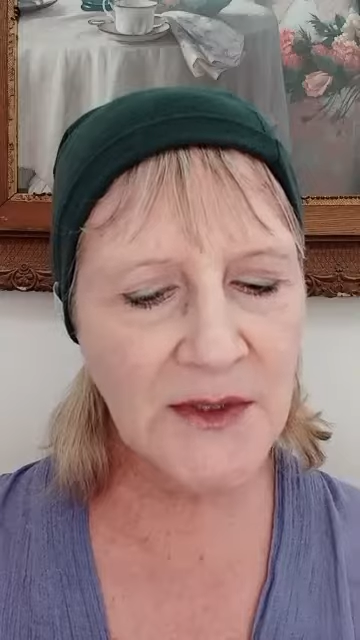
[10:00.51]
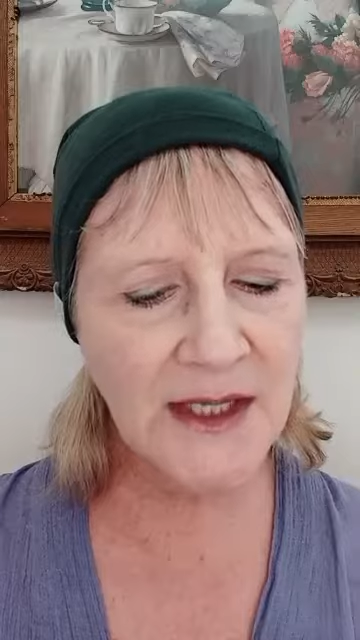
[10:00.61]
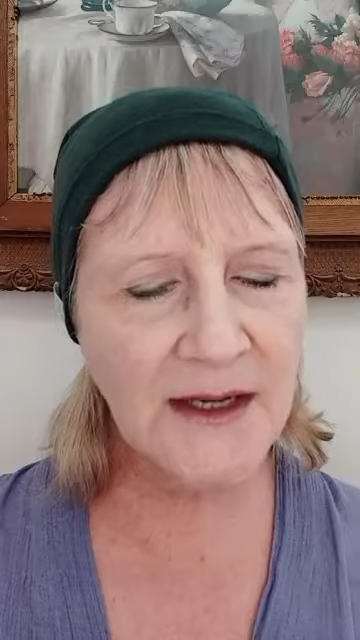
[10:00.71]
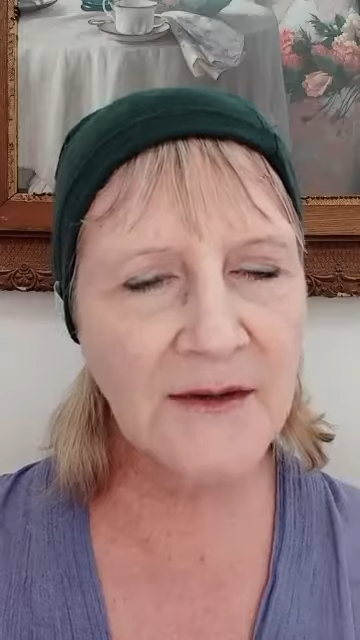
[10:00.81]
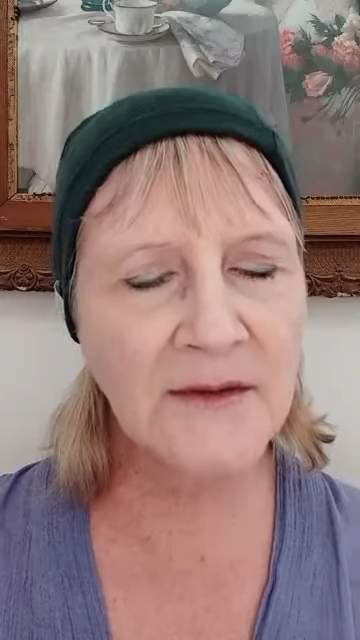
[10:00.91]

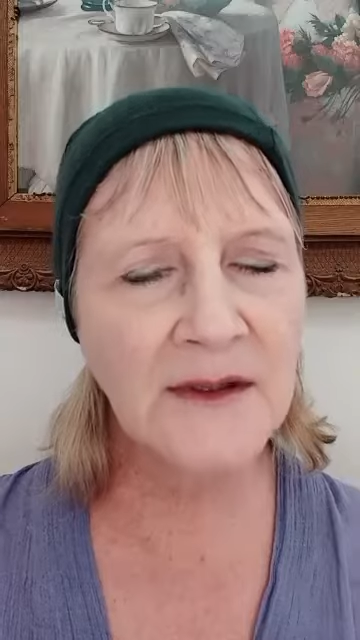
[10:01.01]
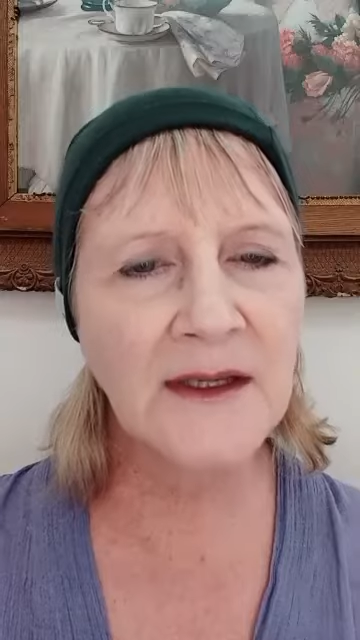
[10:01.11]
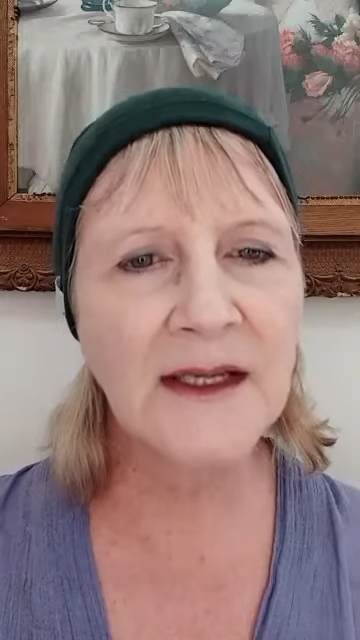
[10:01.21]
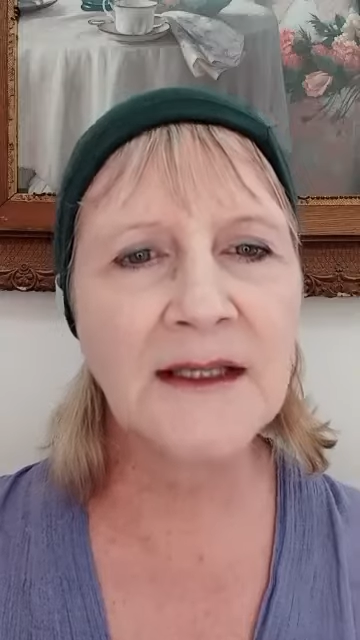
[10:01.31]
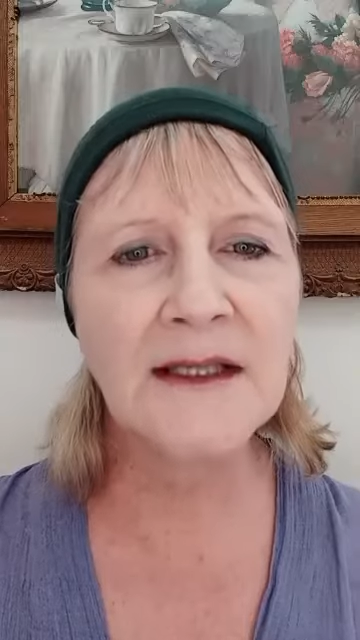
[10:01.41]
down
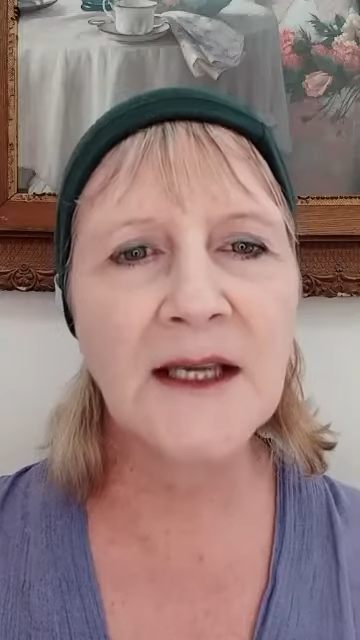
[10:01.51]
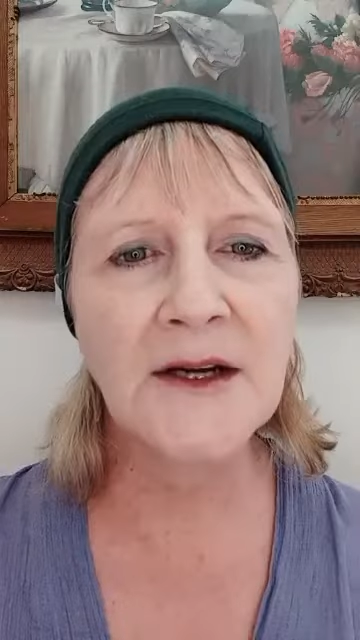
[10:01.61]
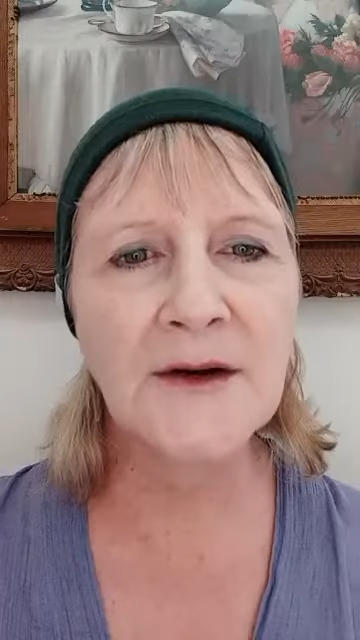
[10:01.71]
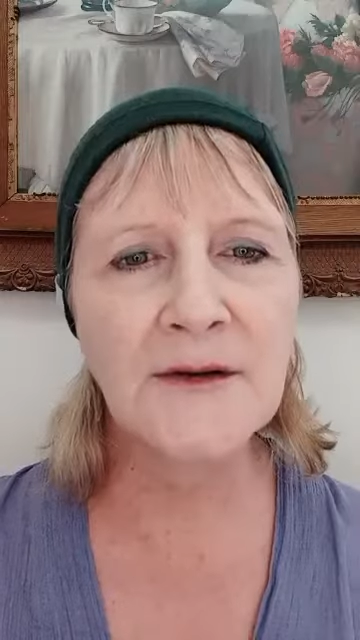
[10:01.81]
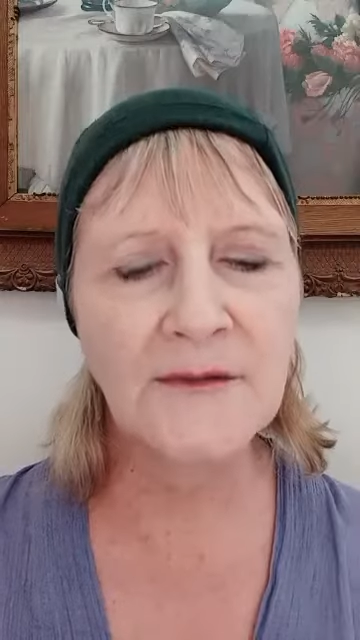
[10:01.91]
and
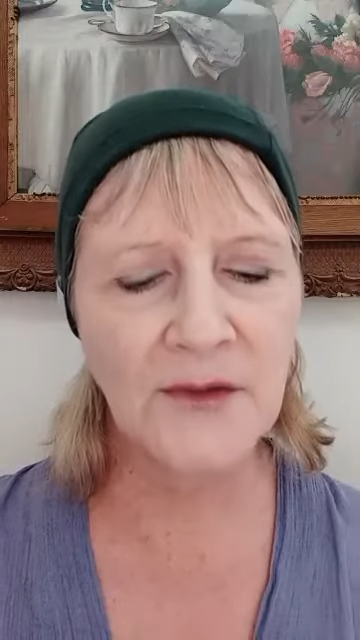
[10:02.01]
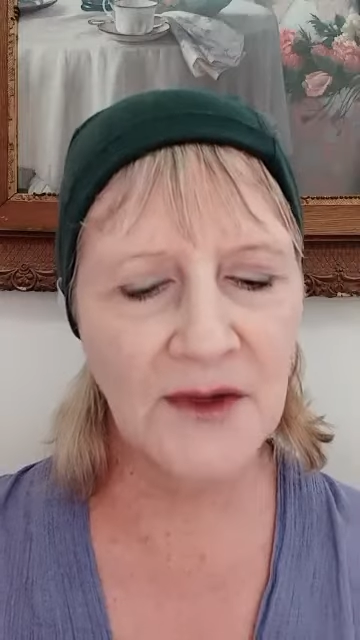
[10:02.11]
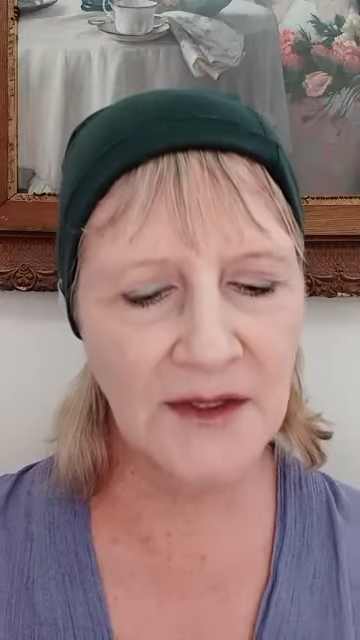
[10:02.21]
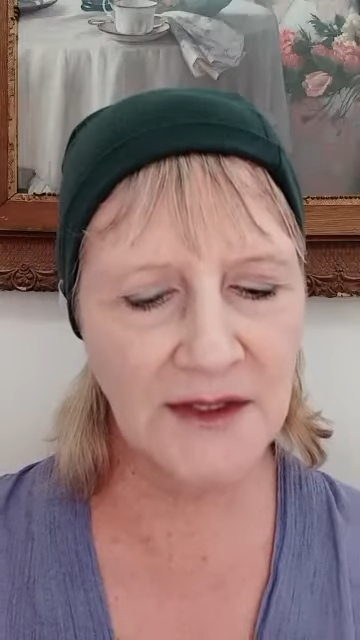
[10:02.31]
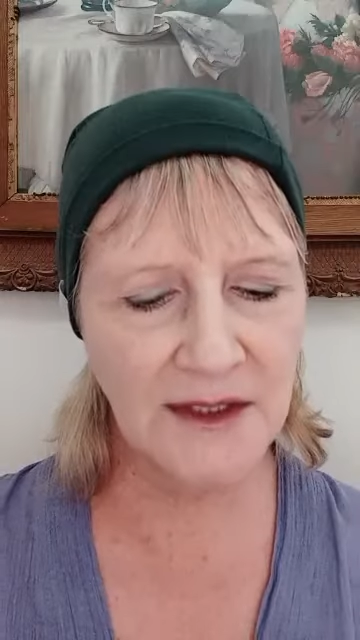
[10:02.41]
care
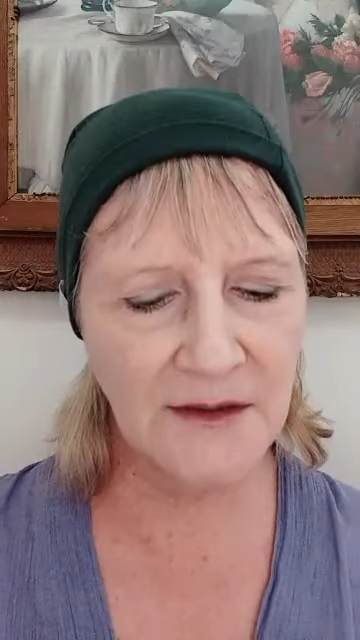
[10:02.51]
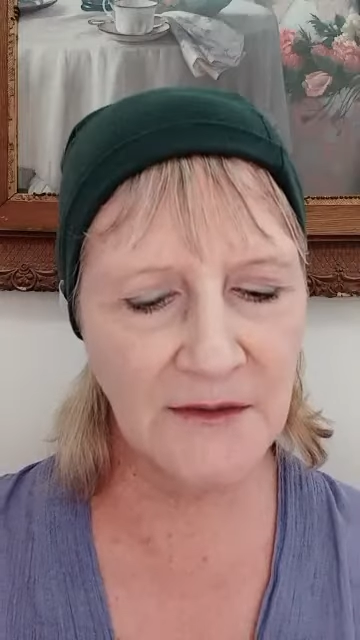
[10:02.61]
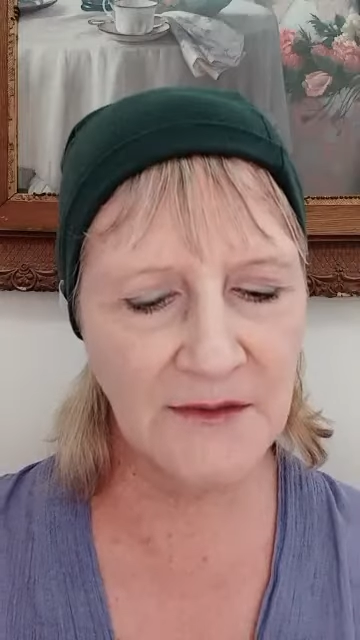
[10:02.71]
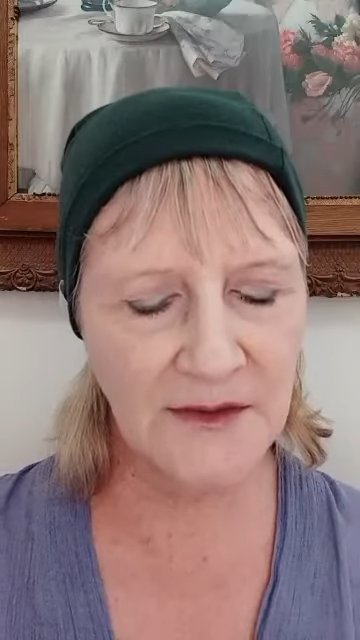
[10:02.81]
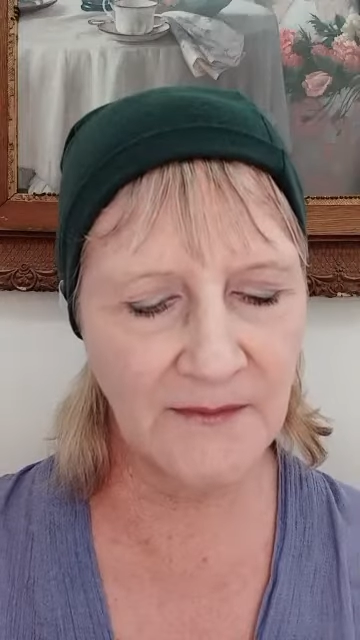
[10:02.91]
for
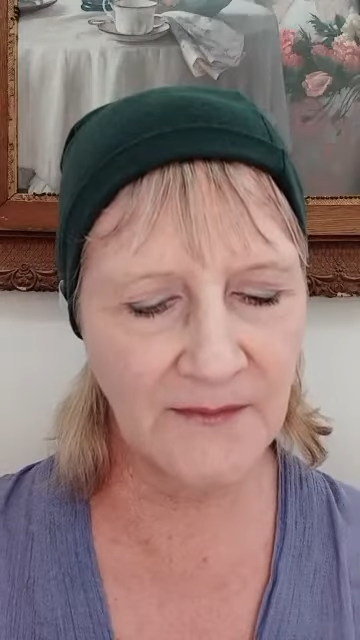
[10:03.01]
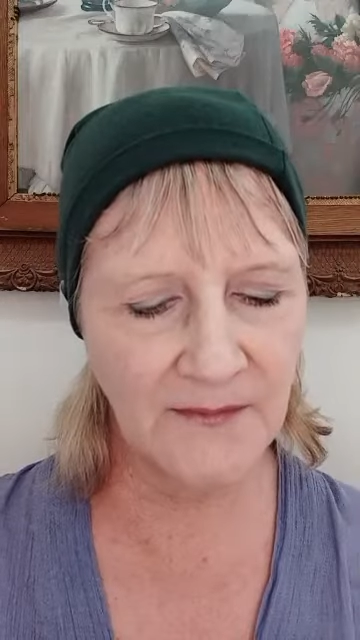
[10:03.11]
ourselves.